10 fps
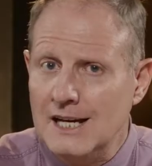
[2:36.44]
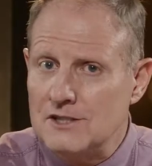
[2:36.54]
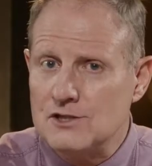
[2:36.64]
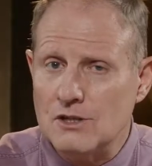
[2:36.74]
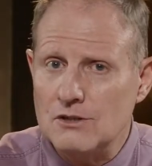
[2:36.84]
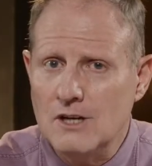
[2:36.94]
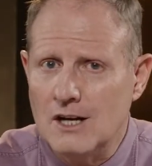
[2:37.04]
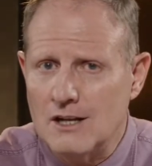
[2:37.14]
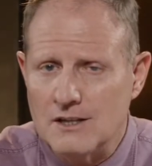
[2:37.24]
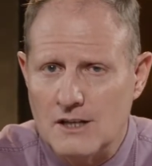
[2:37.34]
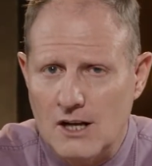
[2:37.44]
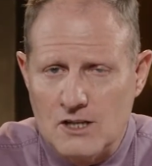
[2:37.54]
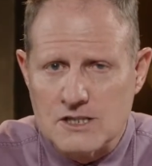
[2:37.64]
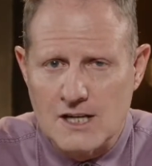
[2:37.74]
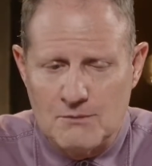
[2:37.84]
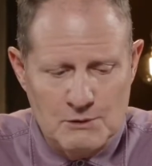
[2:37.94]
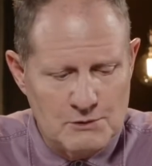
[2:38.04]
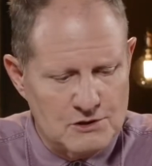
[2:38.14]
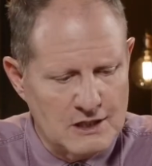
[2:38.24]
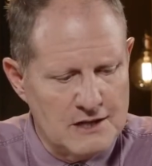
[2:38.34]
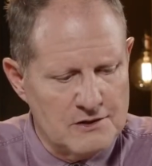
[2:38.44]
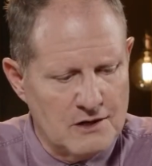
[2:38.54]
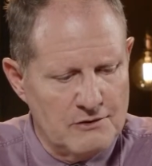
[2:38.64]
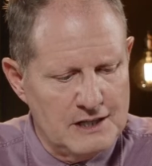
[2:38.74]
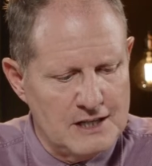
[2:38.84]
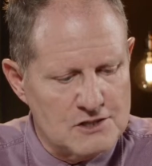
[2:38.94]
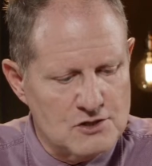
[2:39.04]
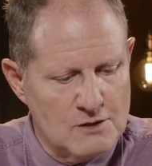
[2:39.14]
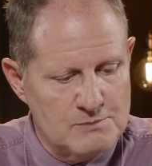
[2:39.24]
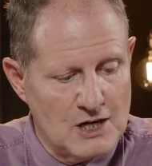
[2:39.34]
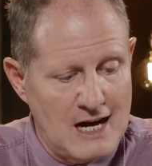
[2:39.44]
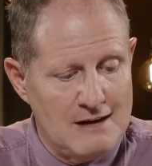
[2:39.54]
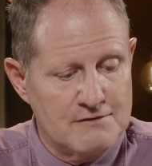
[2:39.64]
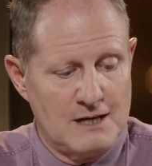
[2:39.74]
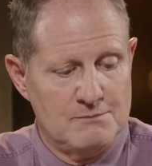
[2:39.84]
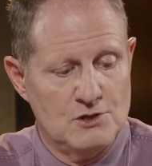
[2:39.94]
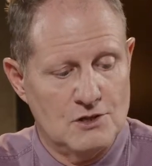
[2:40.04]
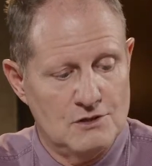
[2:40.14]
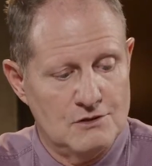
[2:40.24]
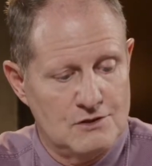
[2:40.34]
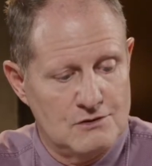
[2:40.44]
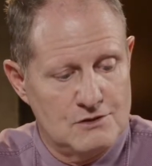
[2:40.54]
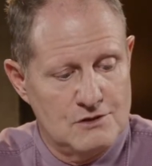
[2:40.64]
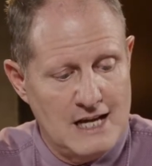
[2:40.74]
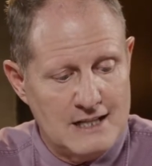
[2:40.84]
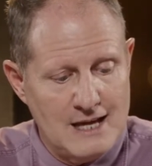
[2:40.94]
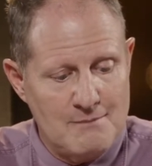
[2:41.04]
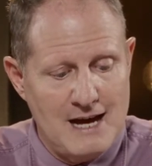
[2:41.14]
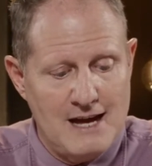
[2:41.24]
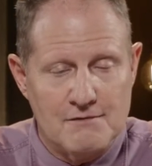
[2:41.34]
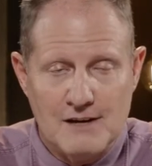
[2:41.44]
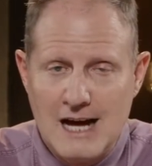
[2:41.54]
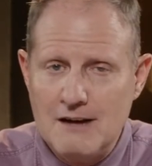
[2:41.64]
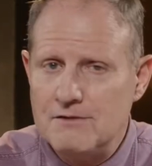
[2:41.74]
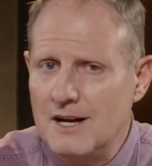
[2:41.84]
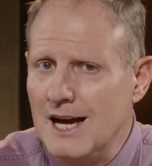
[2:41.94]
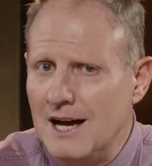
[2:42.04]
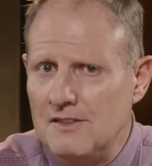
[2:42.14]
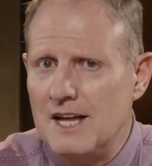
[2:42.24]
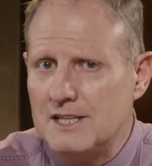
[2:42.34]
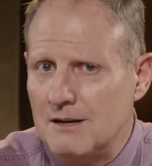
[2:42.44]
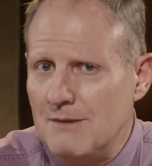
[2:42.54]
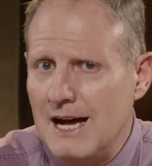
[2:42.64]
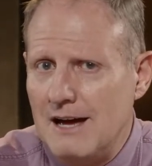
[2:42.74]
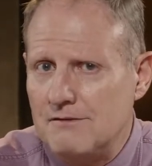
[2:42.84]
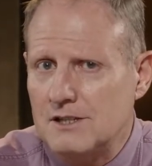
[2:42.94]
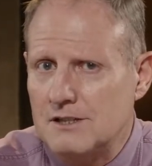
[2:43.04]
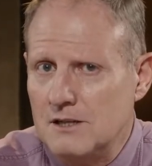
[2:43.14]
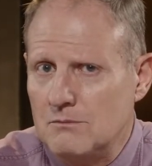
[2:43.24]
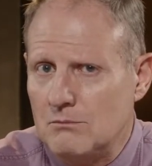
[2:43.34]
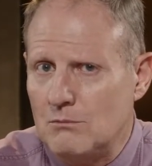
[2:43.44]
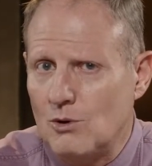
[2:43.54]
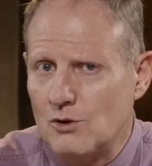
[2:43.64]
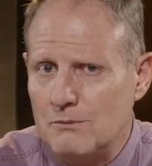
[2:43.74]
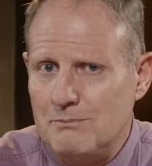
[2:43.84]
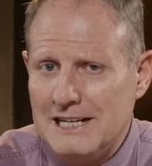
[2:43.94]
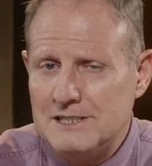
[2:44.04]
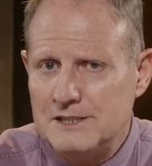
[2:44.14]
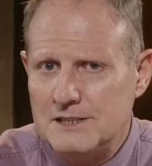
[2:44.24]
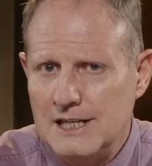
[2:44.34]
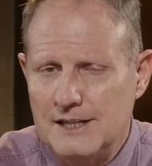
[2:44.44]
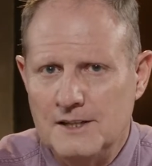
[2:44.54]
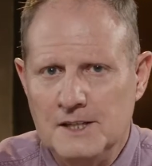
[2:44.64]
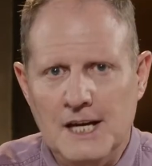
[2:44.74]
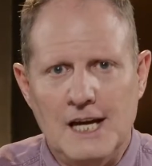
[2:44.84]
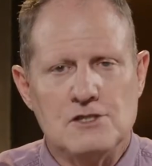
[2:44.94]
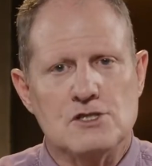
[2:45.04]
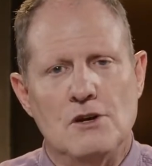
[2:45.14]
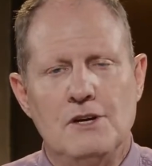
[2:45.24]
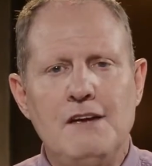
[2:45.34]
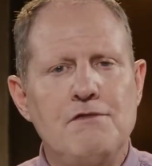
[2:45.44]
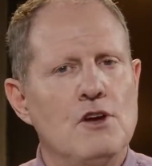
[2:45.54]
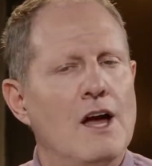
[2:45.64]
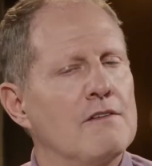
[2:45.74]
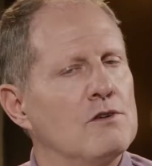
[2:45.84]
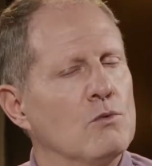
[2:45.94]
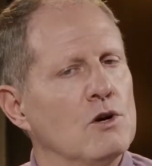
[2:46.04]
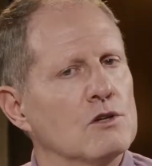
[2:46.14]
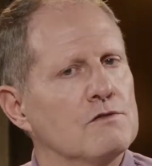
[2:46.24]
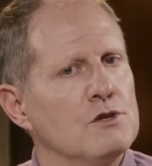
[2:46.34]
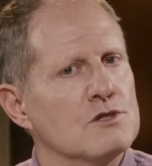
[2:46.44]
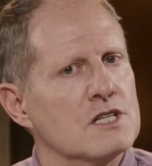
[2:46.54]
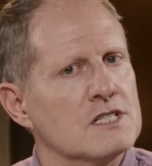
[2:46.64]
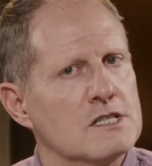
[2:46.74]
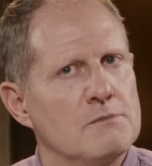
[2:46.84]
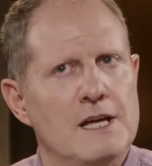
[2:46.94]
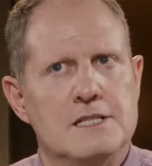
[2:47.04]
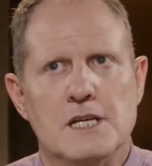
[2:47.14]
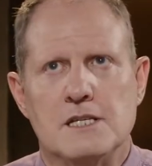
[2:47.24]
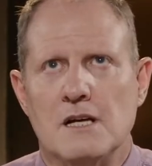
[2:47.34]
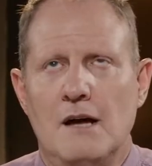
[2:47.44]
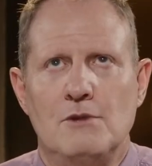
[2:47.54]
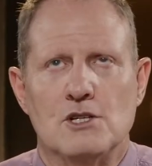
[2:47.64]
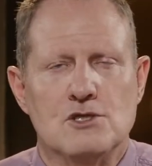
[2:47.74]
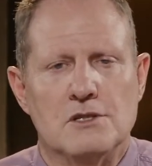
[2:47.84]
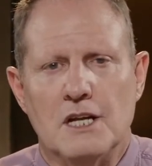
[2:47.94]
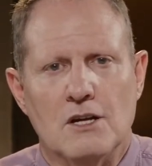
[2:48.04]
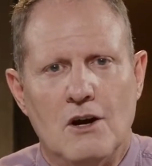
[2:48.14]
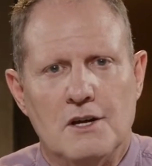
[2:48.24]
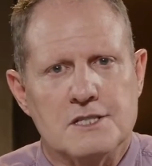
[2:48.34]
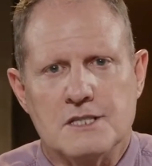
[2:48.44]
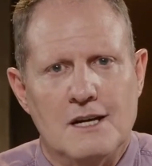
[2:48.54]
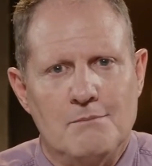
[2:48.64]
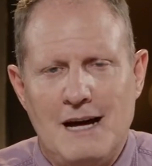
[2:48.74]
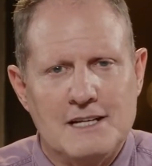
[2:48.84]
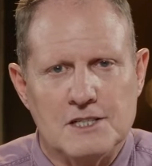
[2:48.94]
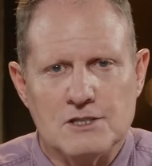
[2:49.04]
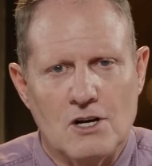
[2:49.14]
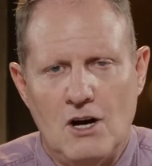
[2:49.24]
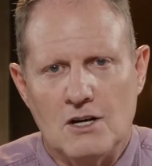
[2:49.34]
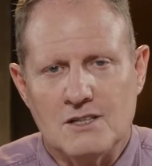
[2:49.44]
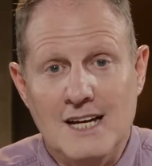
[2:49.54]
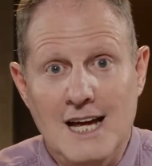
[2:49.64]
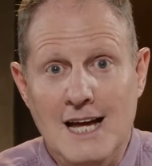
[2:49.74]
And so last time we were together, I read that scripture, I have come to that they may have life and that they may have it more abundantly. And so if you have a worldview system that says, I'm not sure that God is an abundant God,